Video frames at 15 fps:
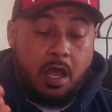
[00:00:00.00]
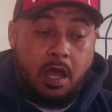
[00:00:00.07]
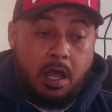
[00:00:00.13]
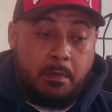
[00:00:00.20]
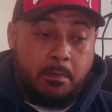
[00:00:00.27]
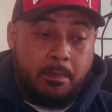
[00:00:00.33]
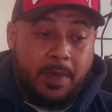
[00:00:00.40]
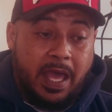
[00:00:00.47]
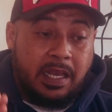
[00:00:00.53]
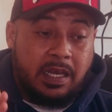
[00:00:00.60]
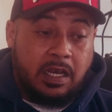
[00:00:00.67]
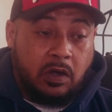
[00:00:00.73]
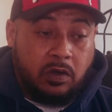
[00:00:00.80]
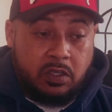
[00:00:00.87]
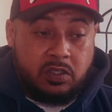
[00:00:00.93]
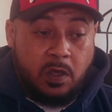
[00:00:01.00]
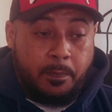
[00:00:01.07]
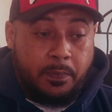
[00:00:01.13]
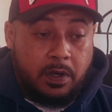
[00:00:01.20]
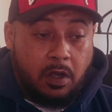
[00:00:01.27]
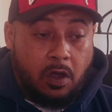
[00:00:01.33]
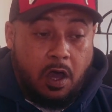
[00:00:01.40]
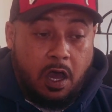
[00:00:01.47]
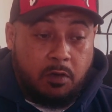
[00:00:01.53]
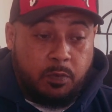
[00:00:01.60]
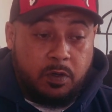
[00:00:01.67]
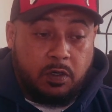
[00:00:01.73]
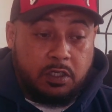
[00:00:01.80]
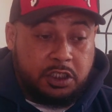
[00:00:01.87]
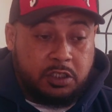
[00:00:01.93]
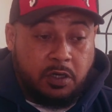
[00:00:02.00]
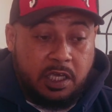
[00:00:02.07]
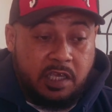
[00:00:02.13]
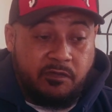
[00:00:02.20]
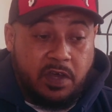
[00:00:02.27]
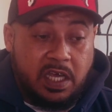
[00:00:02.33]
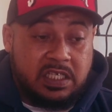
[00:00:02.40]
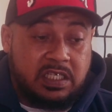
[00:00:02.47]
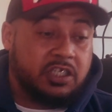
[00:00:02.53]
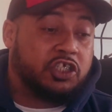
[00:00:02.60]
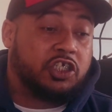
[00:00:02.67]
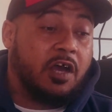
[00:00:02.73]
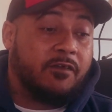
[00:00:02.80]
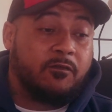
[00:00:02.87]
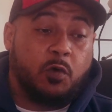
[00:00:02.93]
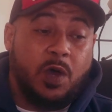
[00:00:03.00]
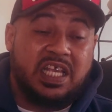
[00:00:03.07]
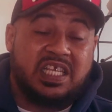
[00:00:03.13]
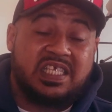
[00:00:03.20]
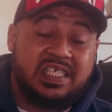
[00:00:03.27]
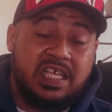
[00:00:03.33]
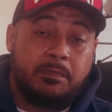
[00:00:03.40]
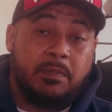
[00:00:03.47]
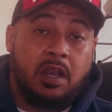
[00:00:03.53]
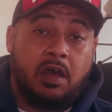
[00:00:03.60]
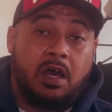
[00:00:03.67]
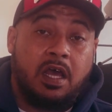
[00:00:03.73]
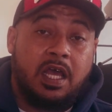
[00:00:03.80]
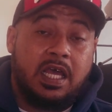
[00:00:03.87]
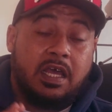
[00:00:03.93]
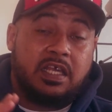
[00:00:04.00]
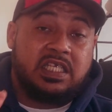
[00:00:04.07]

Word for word: Um, and then on the top of the card, we got Shotty versus Shuffle, a similar,